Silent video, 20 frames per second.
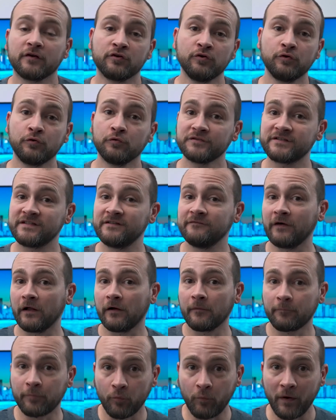Google's
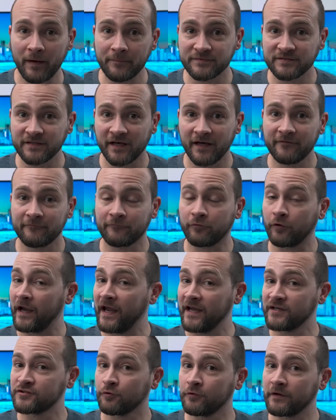developer website for
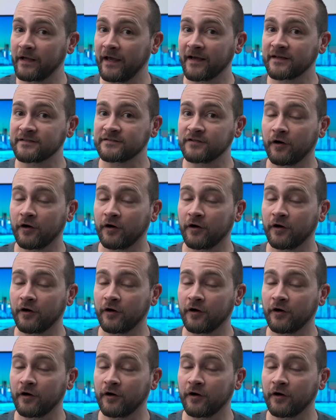Android X